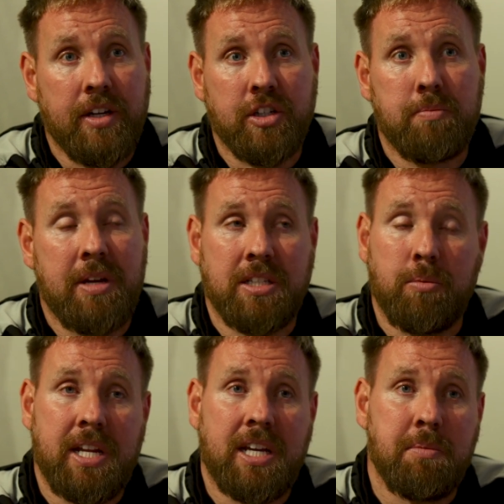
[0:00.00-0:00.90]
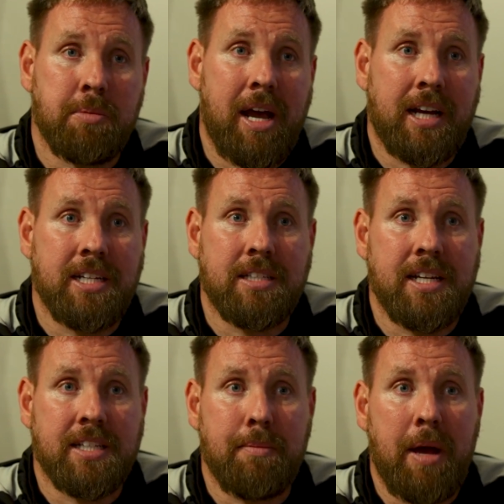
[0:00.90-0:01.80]
it just means that when he comes back he's
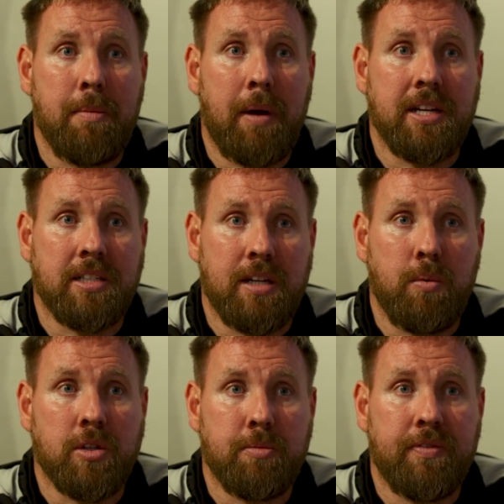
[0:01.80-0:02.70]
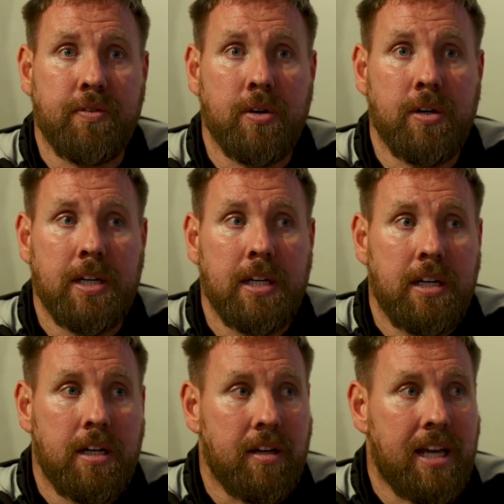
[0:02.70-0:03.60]
in a better place than he was before.
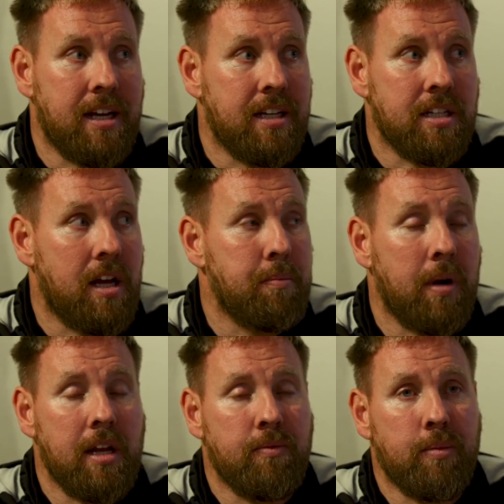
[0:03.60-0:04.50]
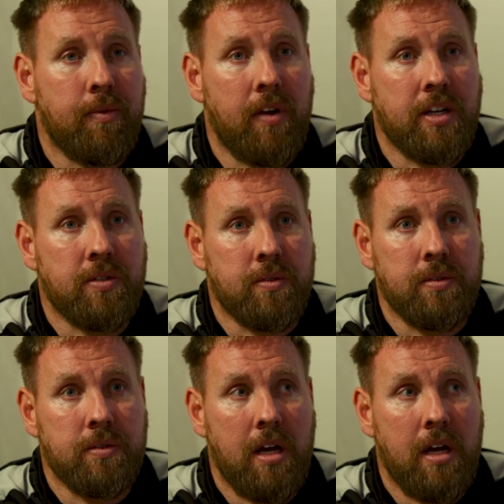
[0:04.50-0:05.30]
Kenton's an unbelievable professional.